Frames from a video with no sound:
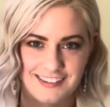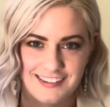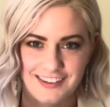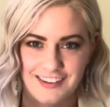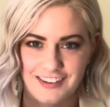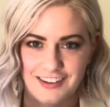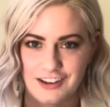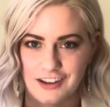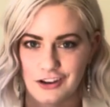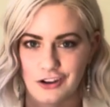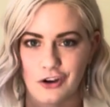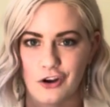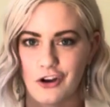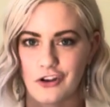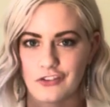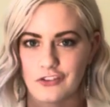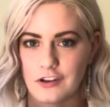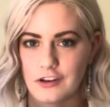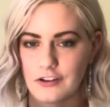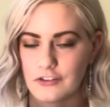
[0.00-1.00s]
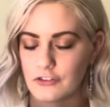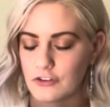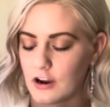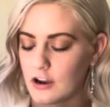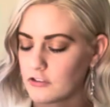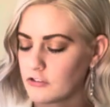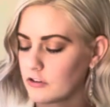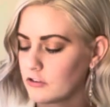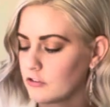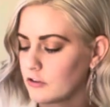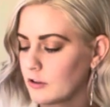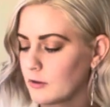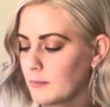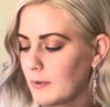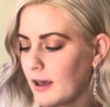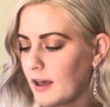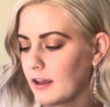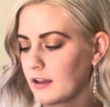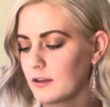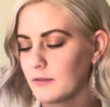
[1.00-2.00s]
gonna cause any scratching to the
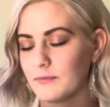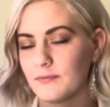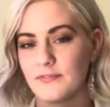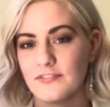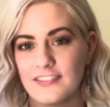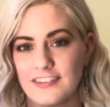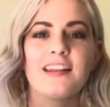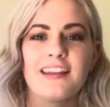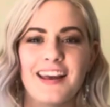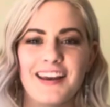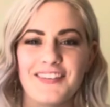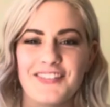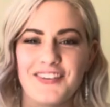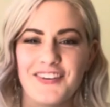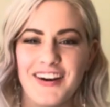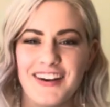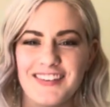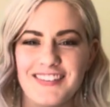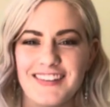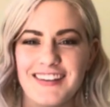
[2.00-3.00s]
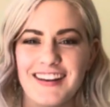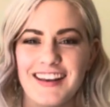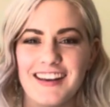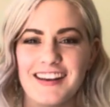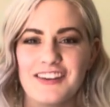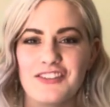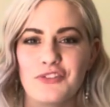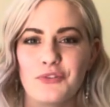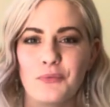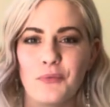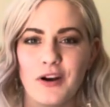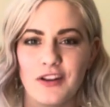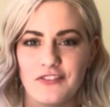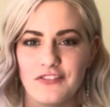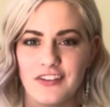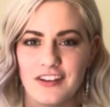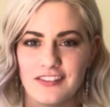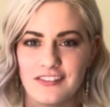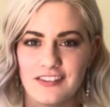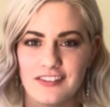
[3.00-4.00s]
bag. Next question is what
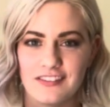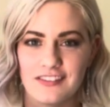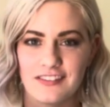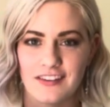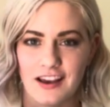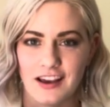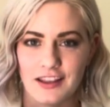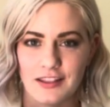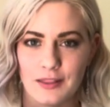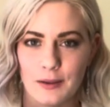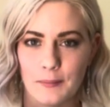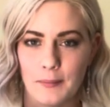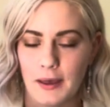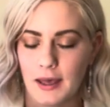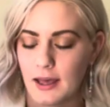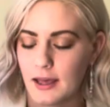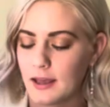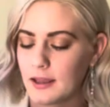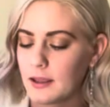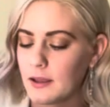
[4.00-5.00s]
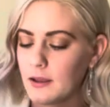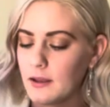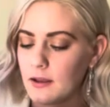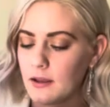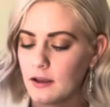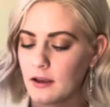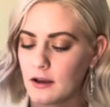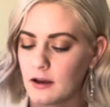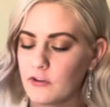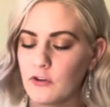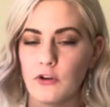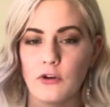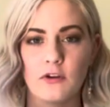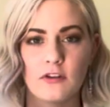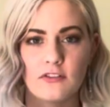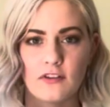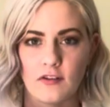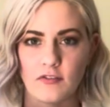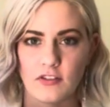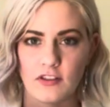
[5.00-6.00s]
fits inside the bag. You can
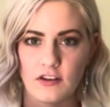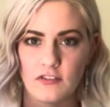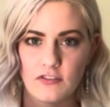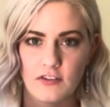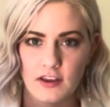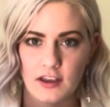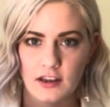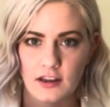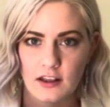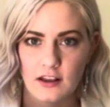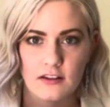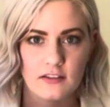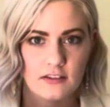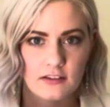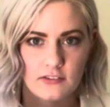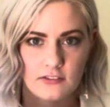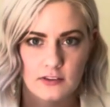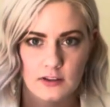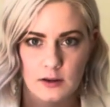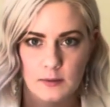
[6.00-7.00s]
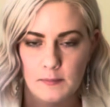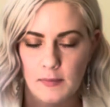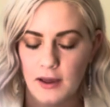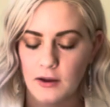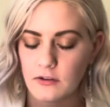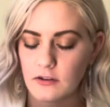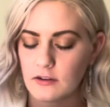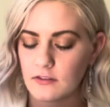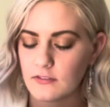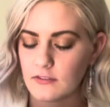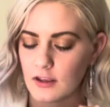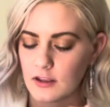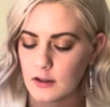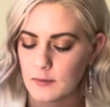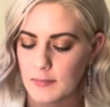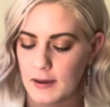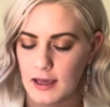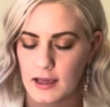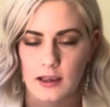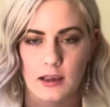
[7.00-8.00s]
definitely fit a decent amount inside the
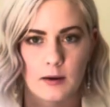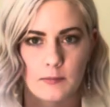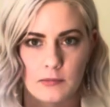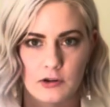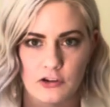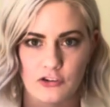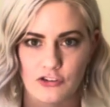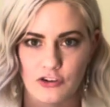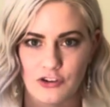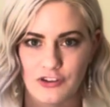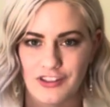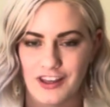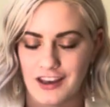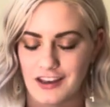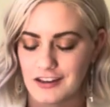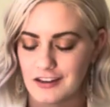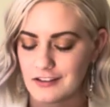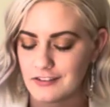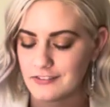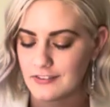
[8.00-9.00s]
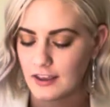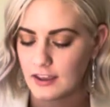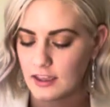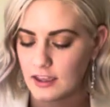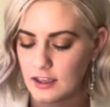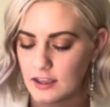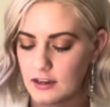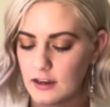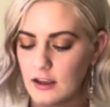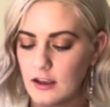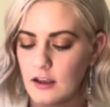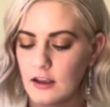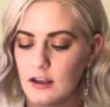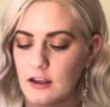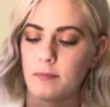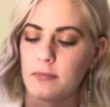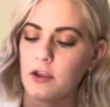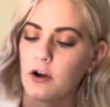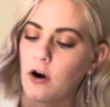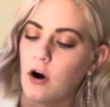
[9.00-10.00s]
bag. I'm going to show you that in a second.
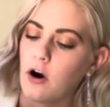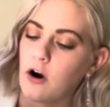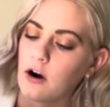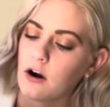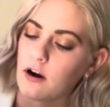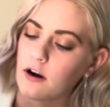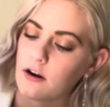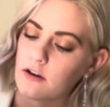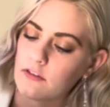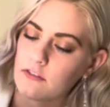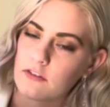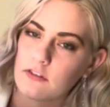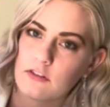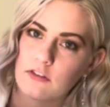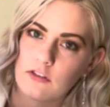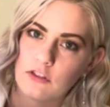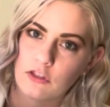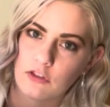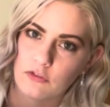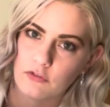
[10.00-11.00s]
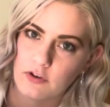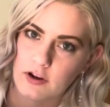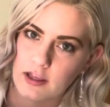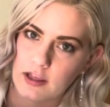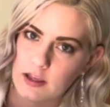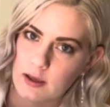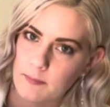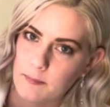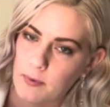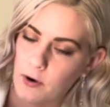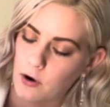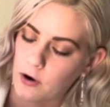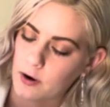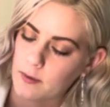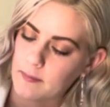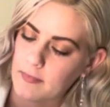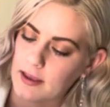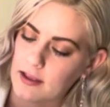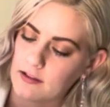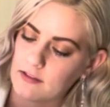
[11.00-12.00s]
There are 3
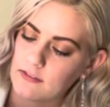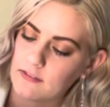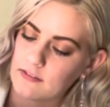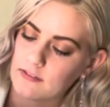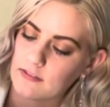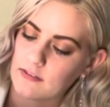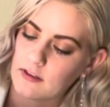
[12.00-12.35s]
compartments,